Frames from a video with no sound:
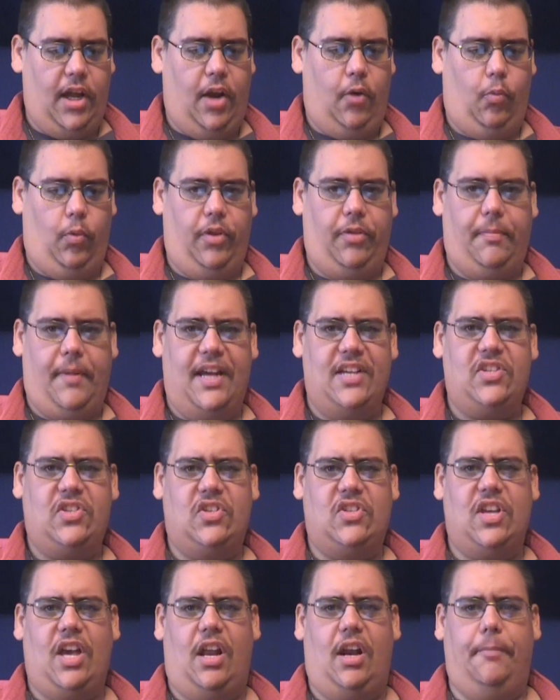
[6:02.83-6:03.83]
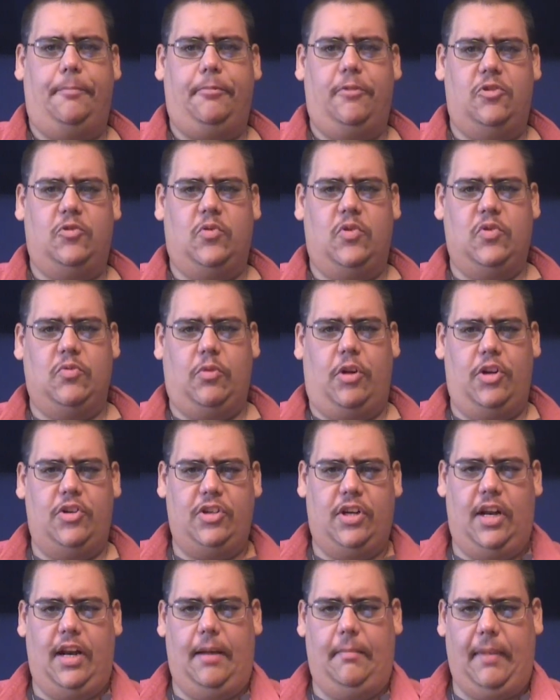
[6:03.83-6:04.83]
and with my setup, which is
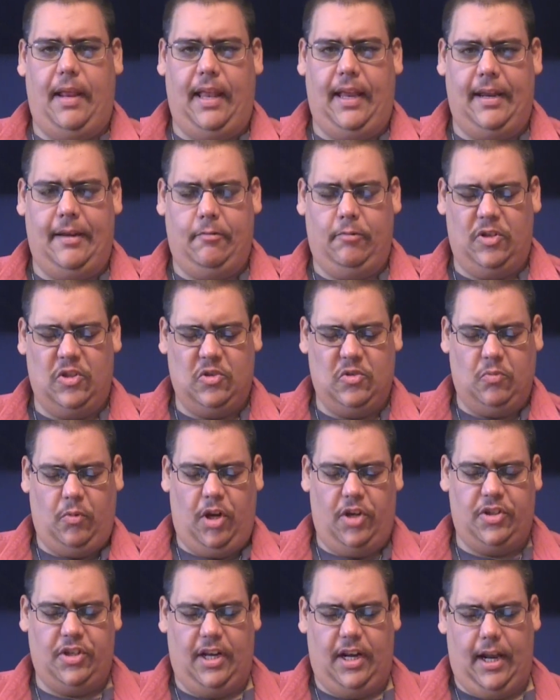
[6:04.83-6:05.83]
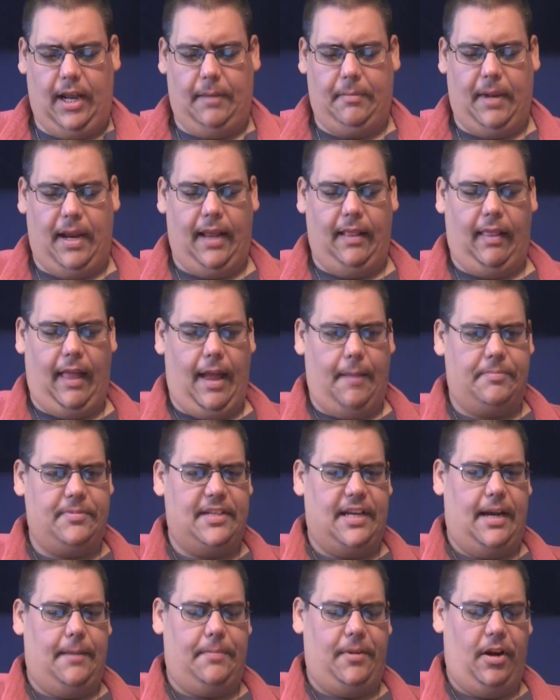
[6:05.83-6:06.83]
watching it on my
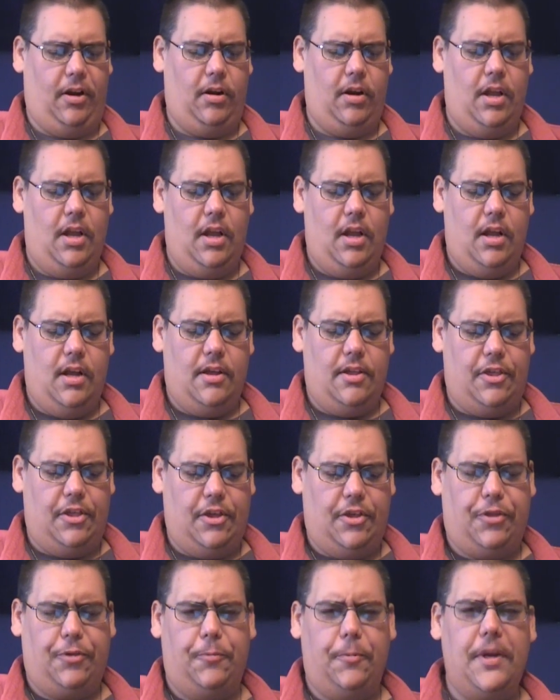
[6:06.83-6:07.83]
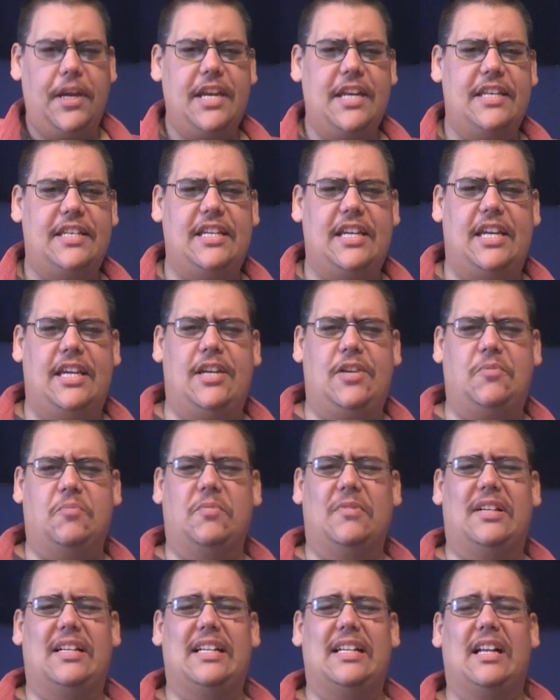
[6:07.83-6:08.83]
laptop here, the 3D
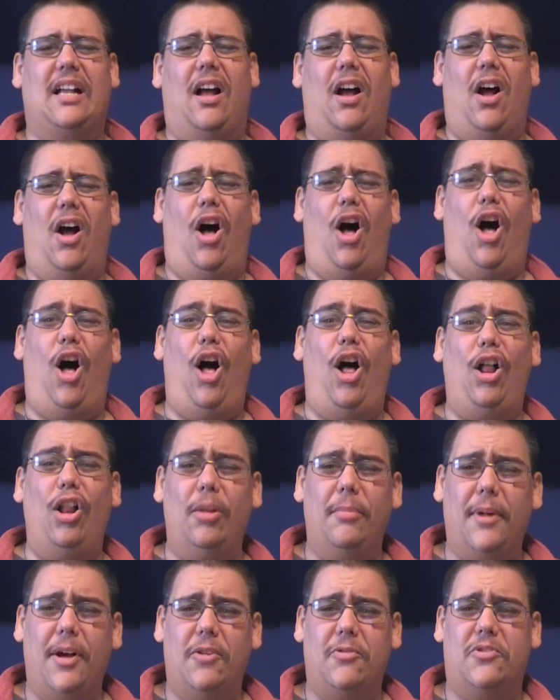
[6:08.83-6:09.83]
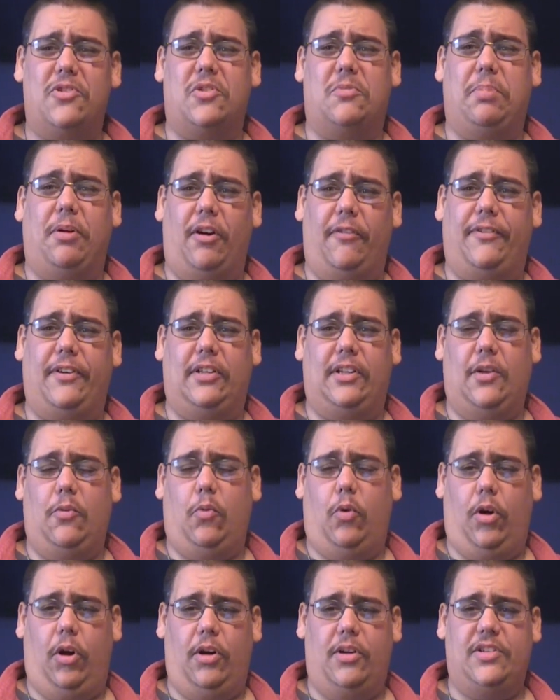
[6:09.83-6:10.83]
almost perfectly
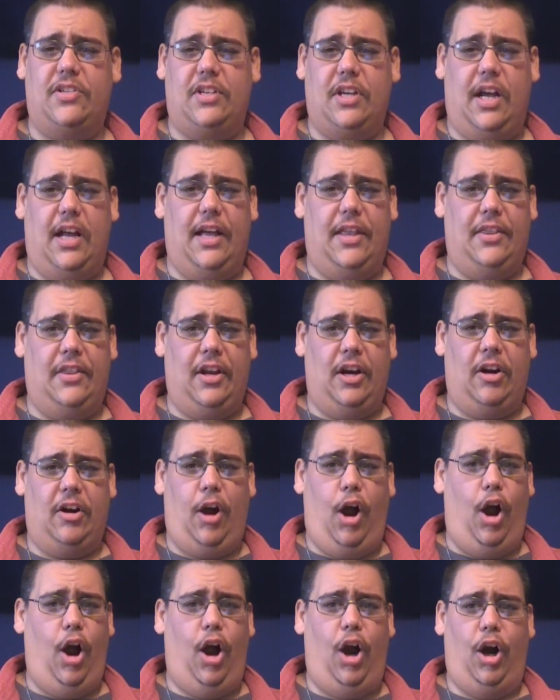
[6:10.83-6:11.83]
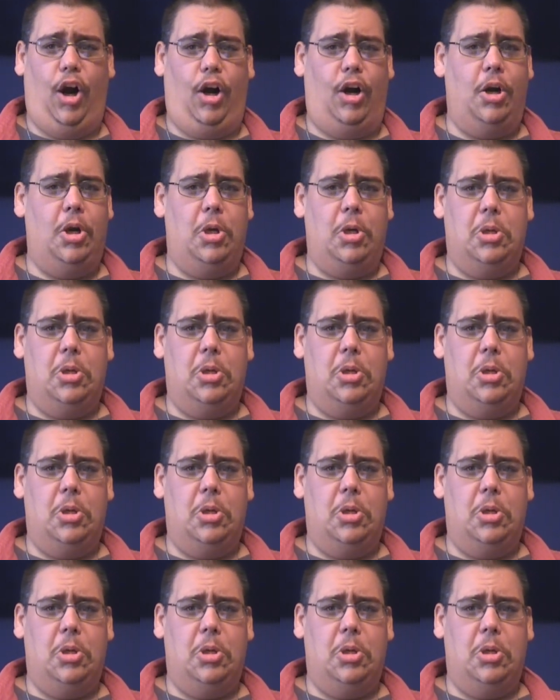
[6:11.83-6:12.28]
works. There are...